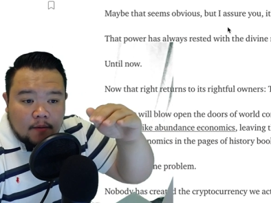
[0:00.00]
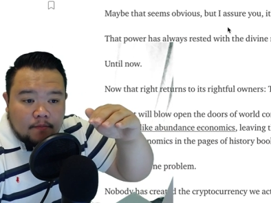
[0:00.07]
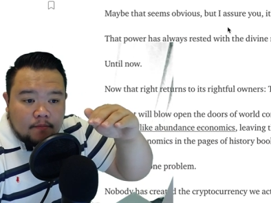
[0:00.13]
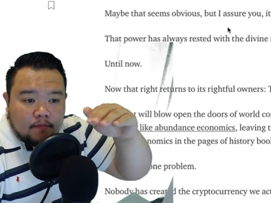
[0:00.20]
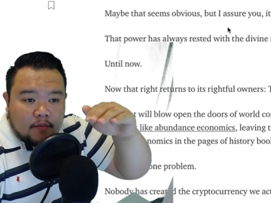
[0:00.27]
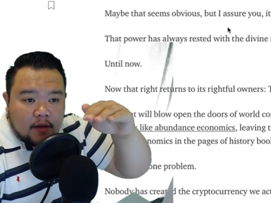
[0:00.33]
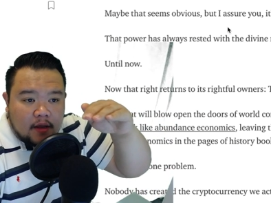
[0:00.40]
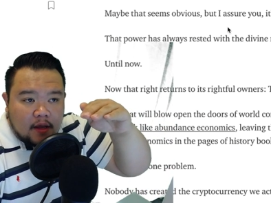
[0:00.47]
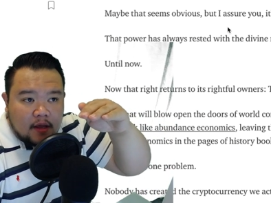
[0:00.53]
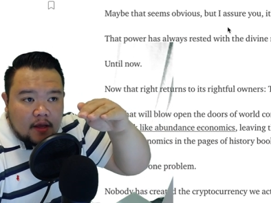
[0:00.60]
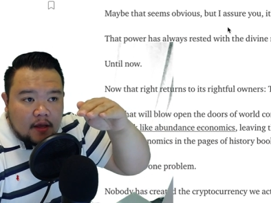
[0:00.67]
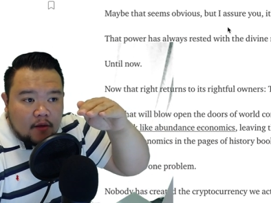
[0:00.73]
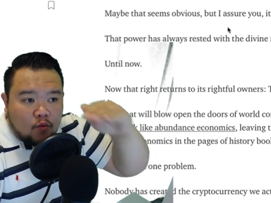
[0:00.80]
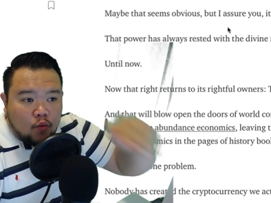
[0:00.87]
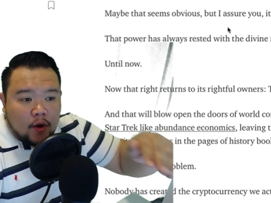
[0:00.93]
Um,
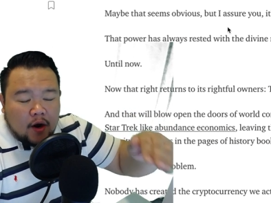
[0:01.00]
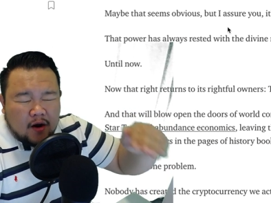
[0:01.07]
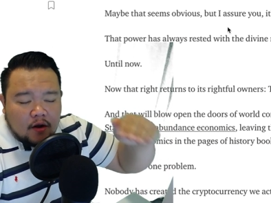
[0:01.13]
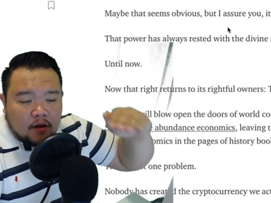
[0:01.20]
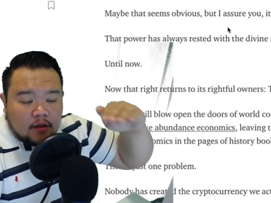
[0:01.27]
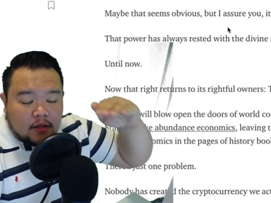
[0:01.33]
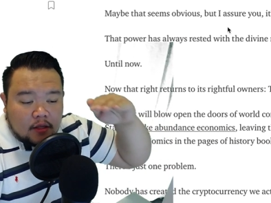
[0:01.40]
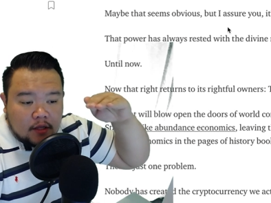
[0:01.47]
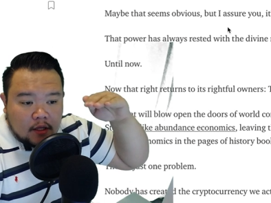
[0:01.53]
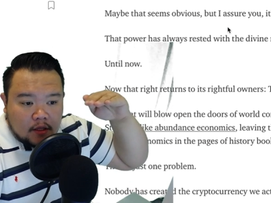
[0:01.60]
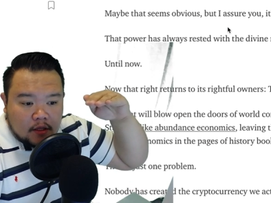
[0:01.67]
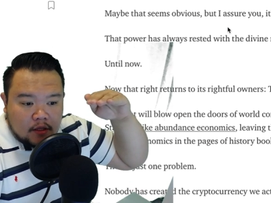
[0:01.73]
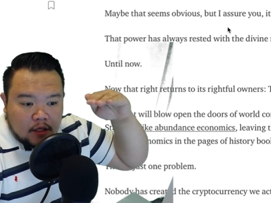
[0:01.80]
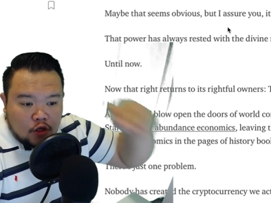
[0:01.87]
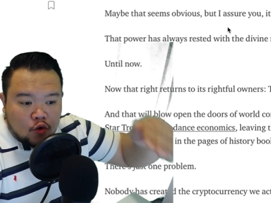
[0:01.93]
where
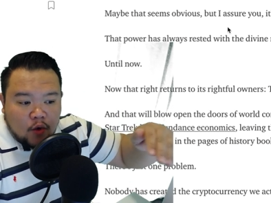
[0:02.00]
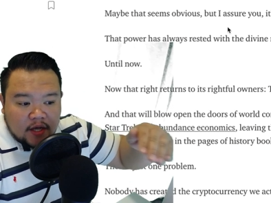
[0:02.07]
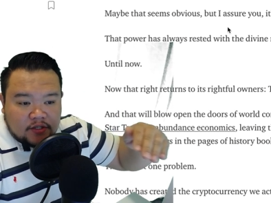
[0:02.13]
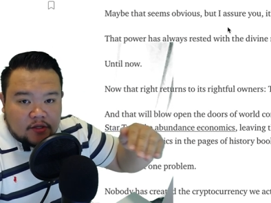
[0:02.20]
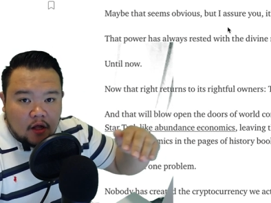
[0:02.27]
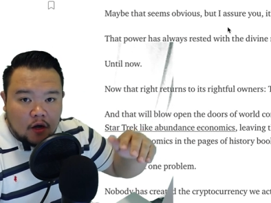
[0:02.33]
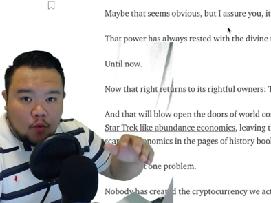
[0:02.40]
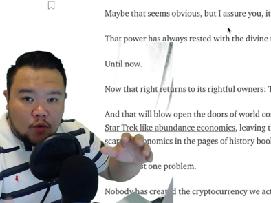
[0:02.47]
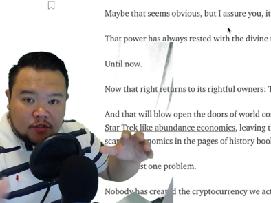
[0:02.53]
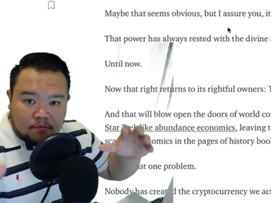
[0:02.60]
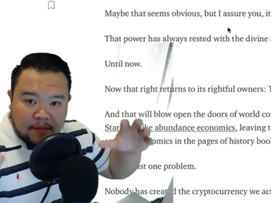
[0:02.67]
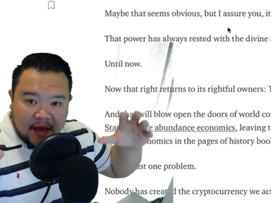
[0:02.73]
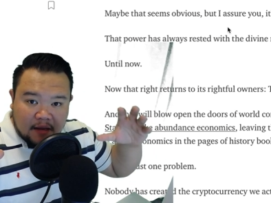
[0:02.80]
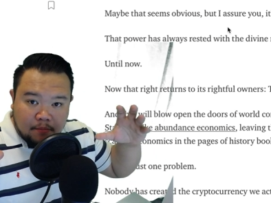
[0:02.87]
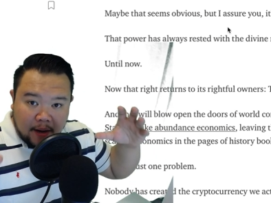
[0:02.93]
the, the U.S.
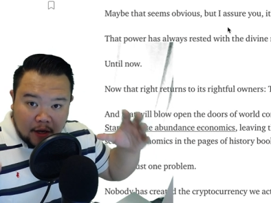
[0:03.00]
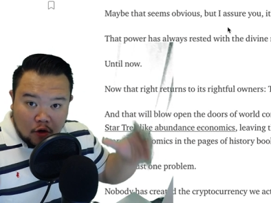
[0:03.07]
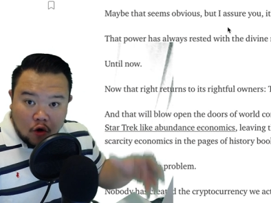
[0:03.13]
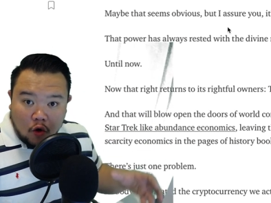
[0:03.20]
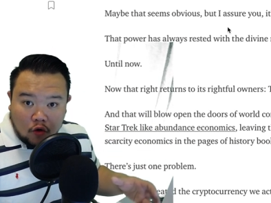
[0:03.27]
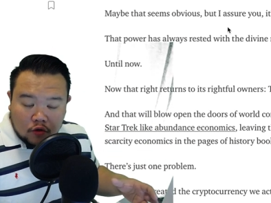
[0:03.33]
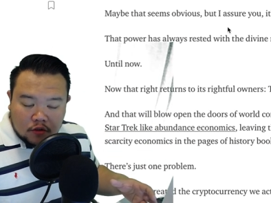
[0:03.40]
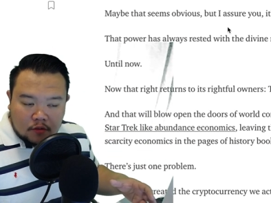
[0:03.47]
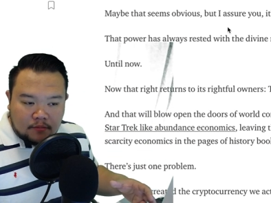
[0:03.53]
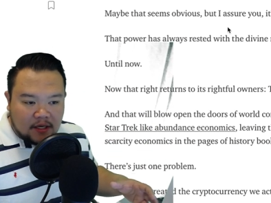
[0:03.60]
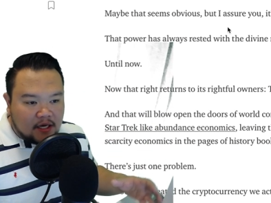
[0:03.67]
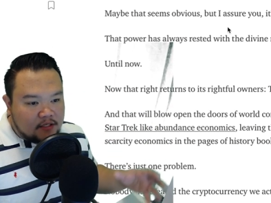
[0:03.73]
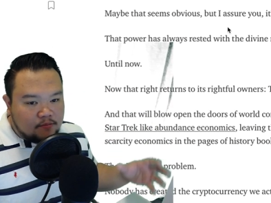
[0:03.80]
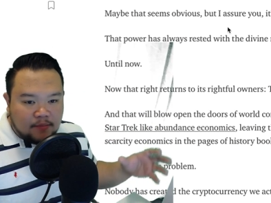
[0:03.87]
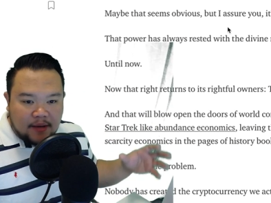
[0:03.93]
dollar was backed by
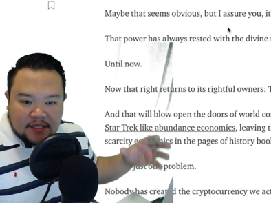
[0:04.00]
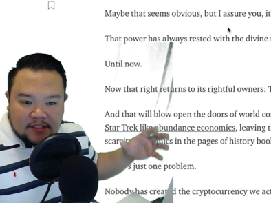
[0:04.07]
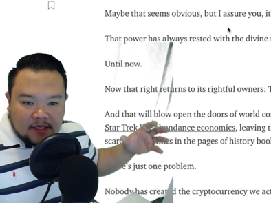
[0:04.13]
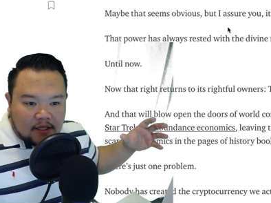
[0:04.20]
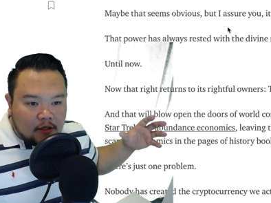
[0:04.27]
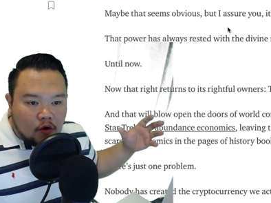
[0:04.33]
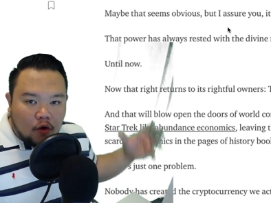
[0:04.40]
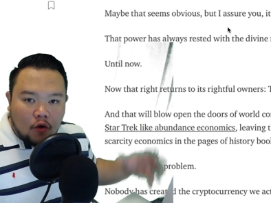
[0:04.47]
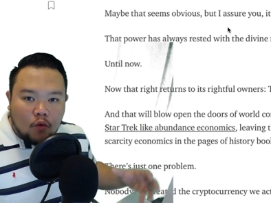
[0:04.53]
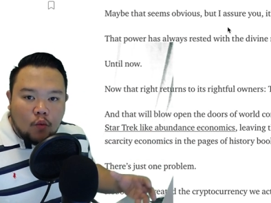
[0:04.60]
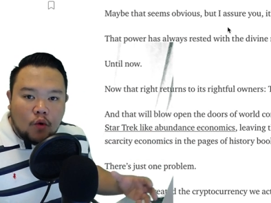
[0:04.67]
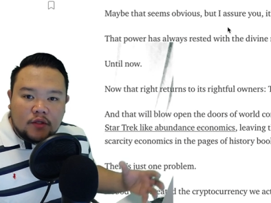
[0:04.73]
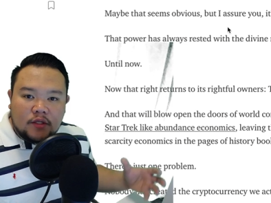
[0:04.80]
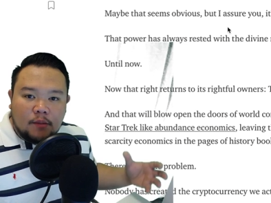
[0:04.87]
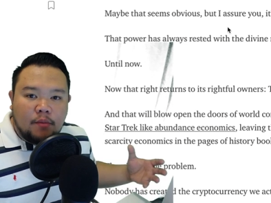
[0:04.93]
gold because basically the
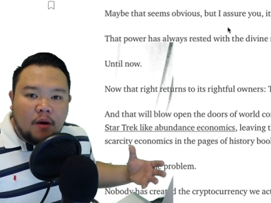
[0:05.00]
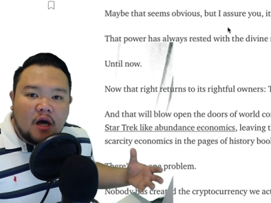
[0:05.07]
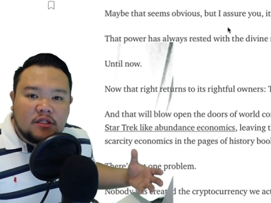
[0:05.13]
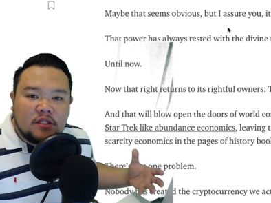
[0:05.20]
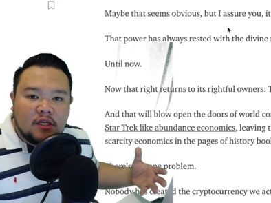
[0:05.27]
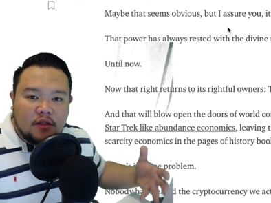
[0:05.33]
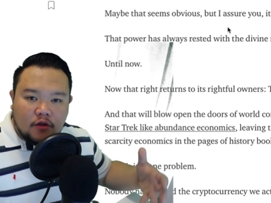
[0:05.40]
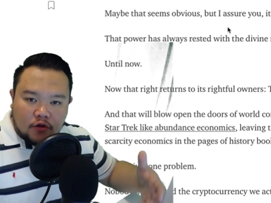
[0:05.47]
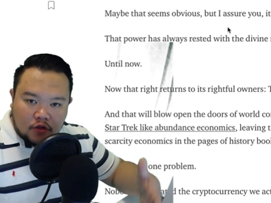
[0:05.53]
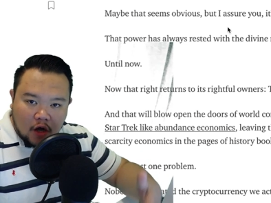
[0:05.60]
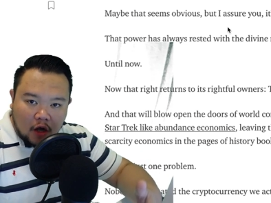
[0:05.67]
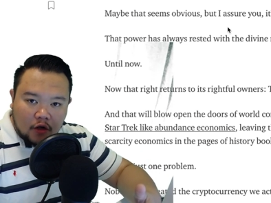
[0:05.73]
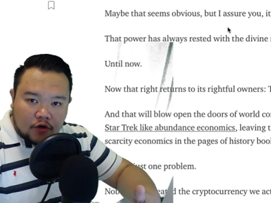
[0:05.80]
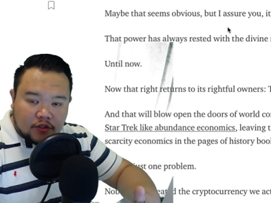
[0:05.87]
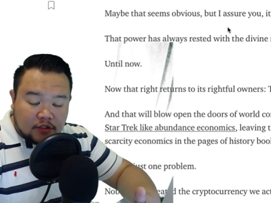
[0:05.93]
whole world
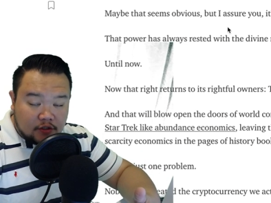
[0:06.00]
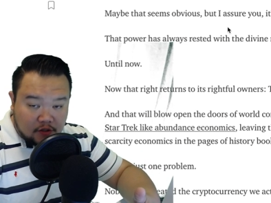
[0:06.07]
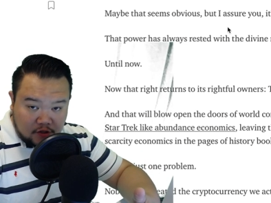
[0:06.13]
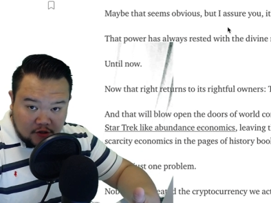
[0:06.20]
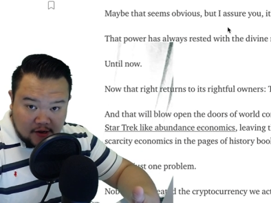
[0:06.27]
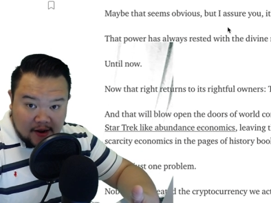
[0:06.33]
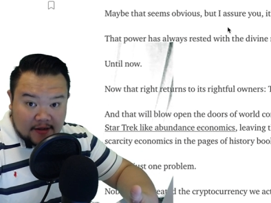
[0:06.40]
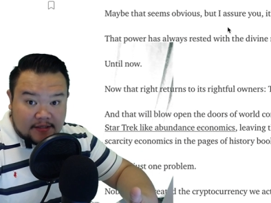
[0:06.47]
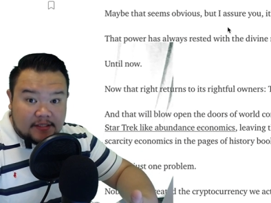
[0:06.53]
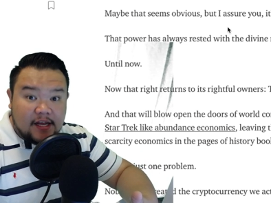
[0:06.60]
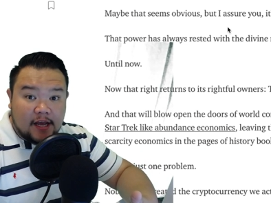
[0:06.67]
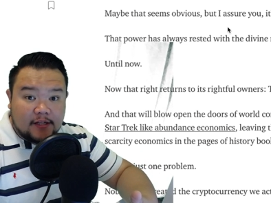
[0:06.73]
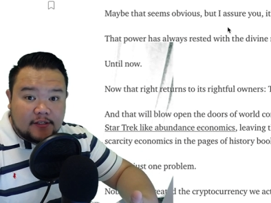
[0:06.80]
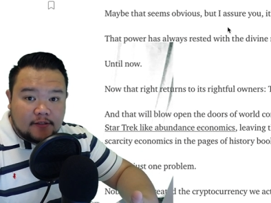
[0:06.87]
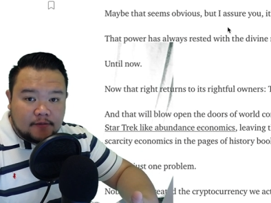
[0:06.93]
deposited their dollars into the
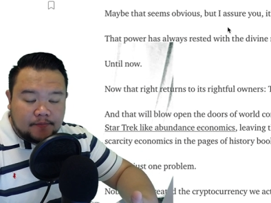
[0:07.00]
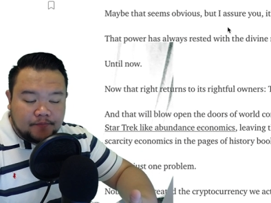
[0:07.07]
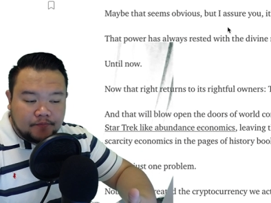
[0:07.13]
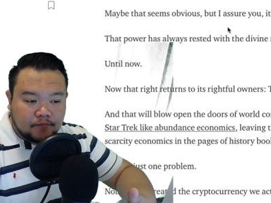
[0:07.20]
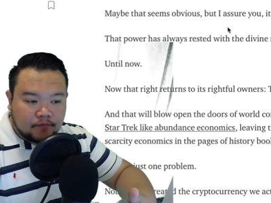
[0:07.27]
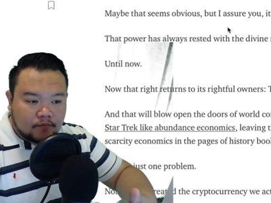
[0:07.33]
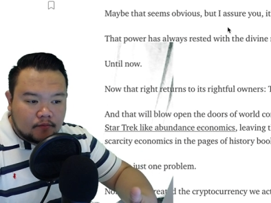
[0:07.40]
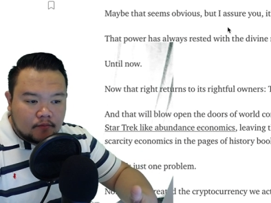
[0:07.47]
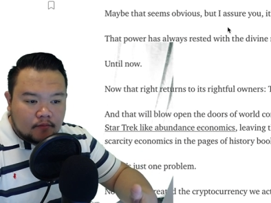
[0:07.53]
United States,